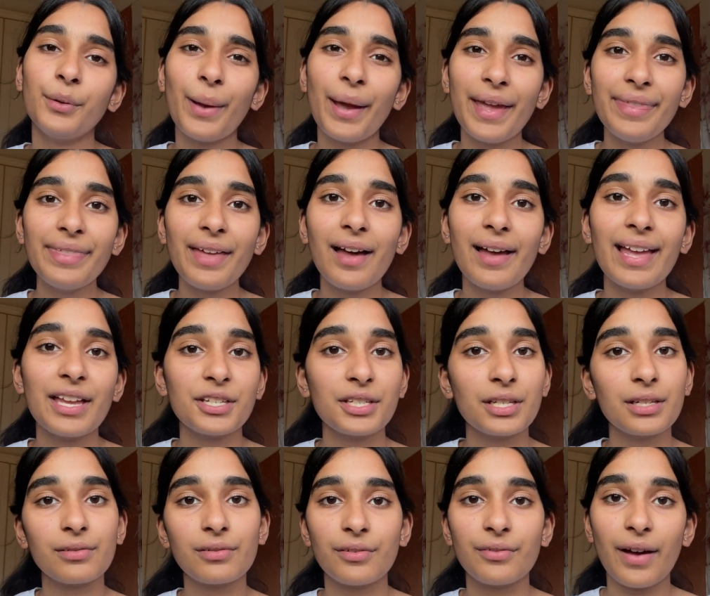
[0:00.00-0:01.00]
way that I
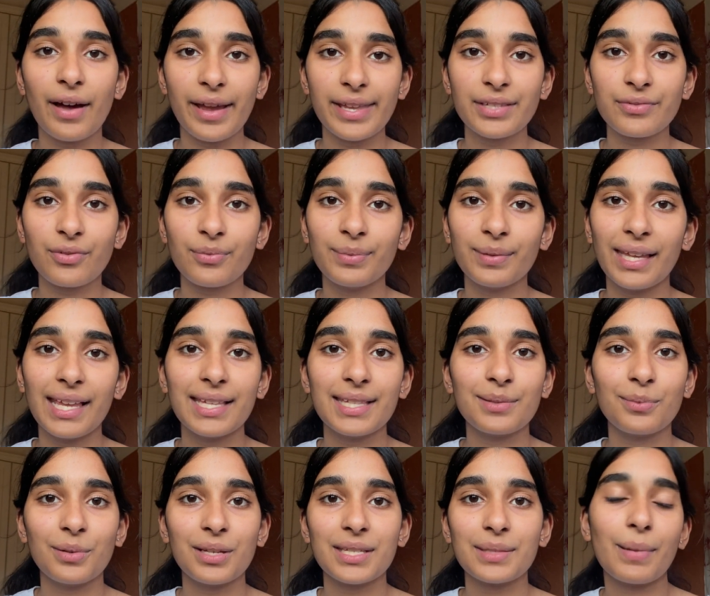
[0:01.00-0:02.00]
actually revised from these
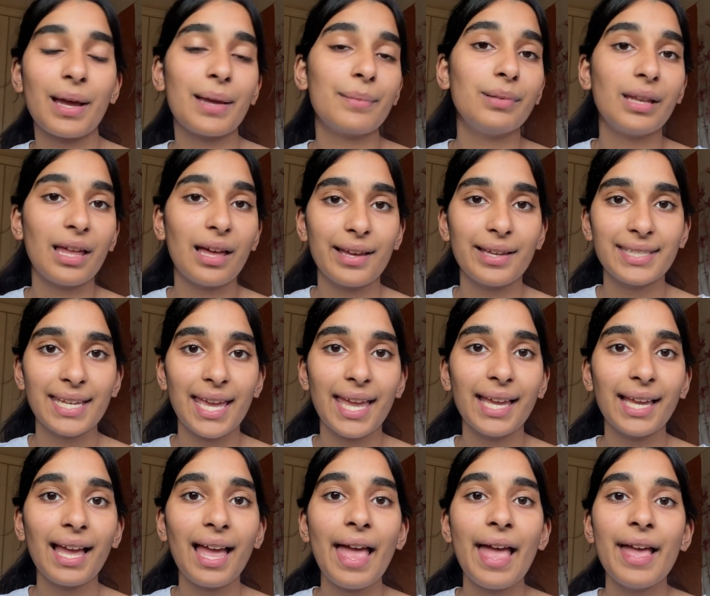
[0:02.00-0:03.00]
was by
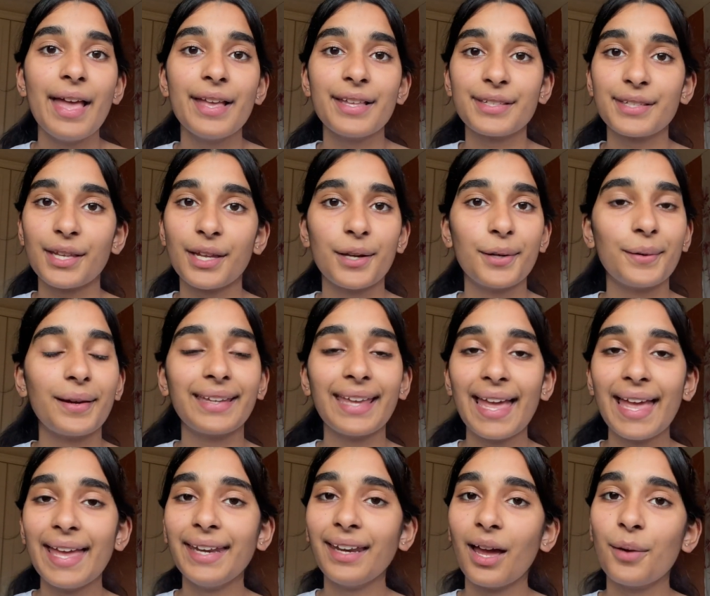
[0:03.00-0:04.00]
blurting. So
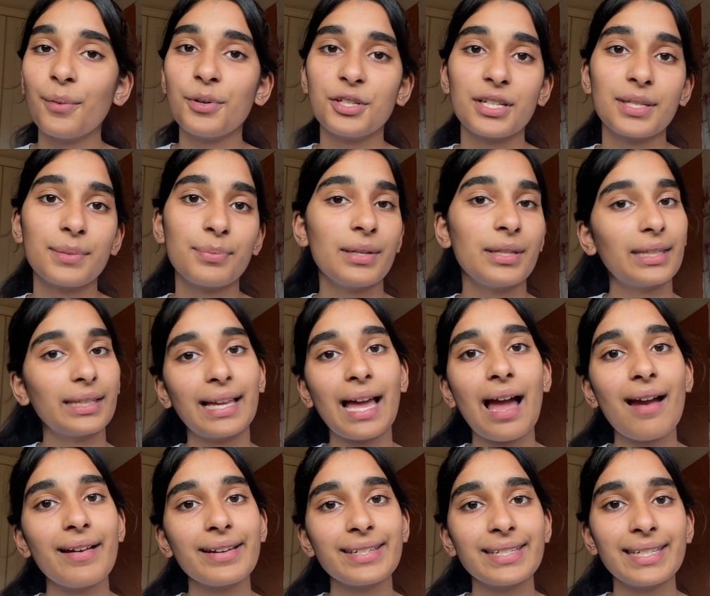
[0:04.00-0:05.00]
again, I would just put the
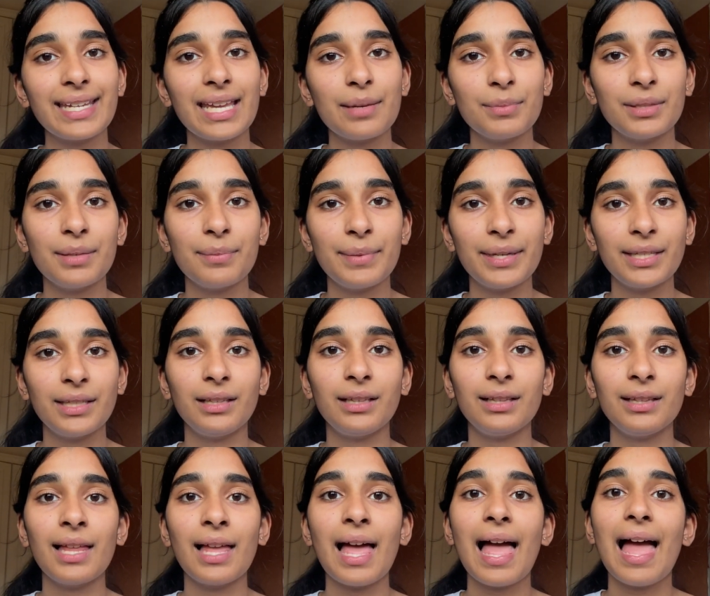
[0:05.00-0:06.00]
character name in the
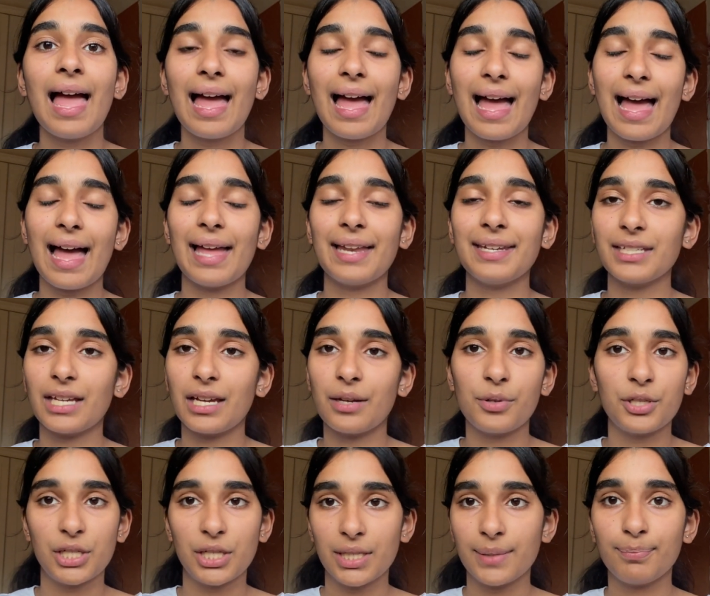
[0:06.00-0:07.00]
middle and I
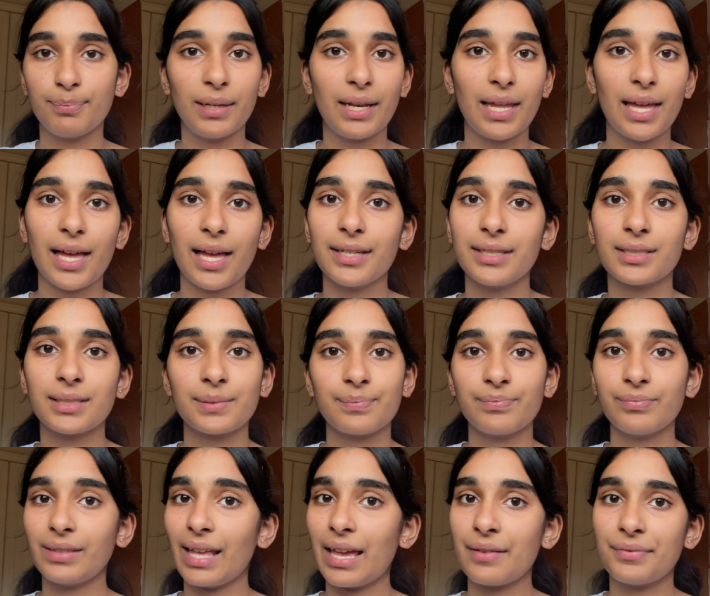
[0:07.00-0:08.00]
would just blurt
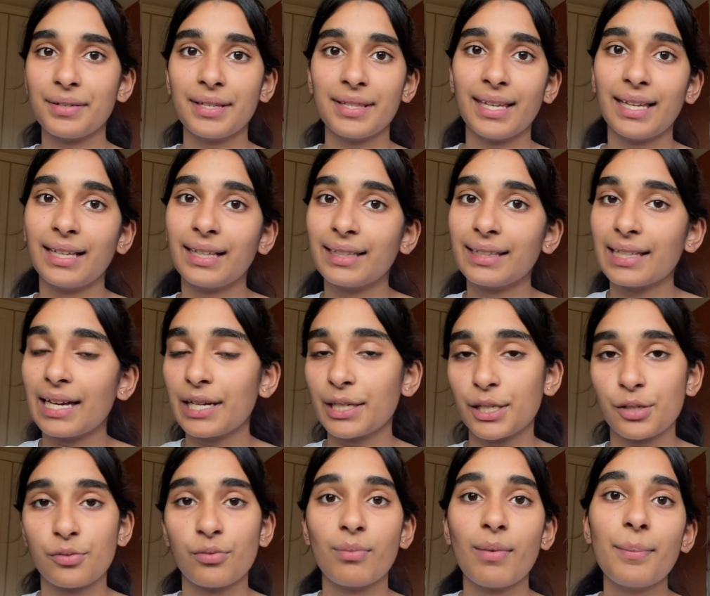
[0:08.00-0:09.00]
everything that I
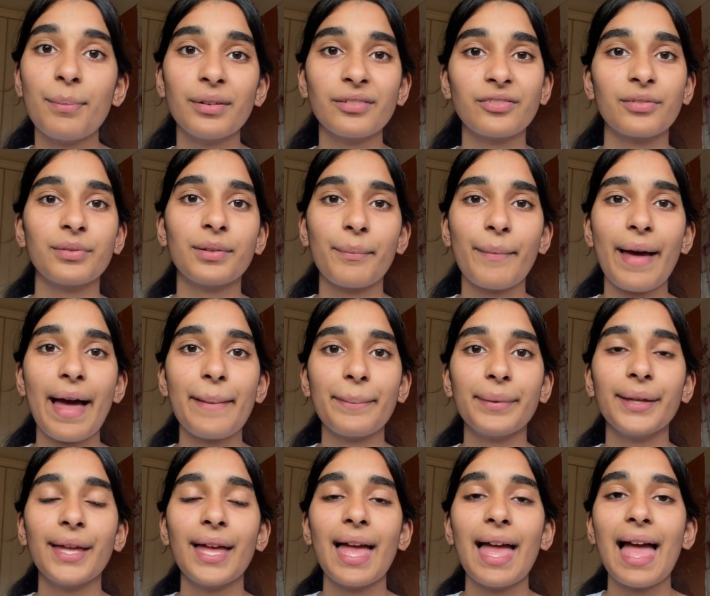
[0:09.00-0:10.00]
could remember from the map.
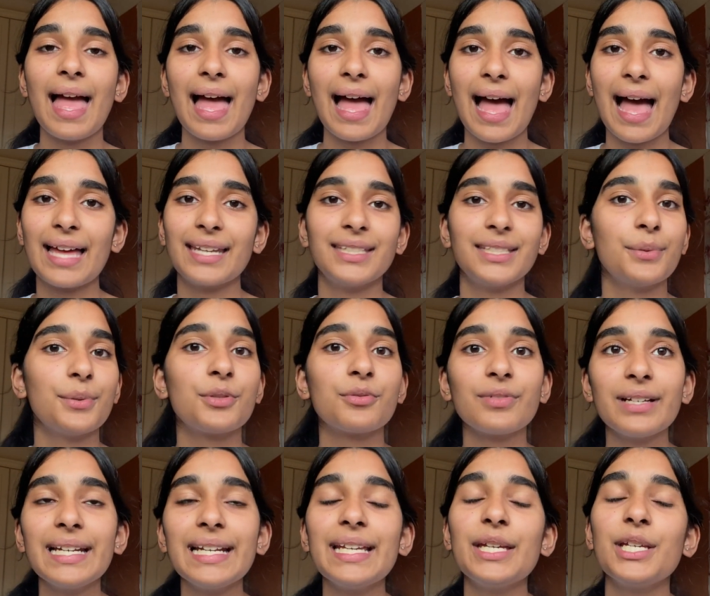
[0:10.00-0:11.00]
And it was
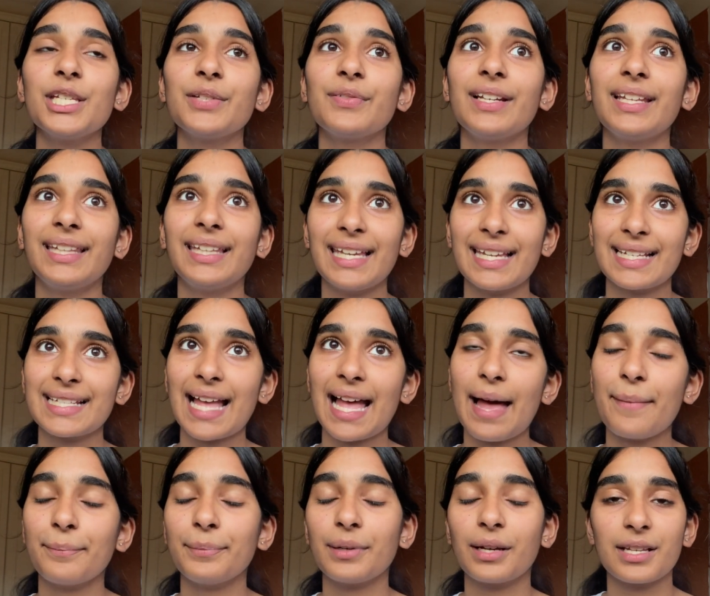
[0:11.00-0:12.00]
really useful in the
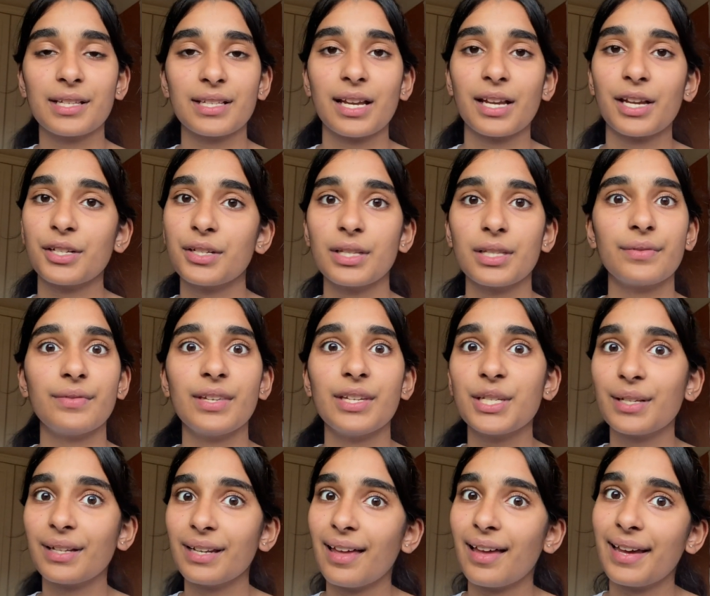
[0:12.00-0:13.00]
exam because I could just
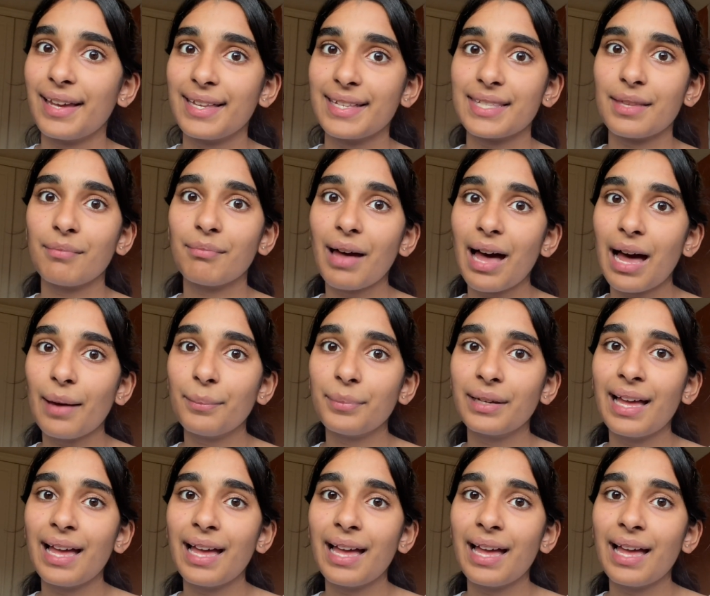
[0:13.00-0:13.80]
visualize the map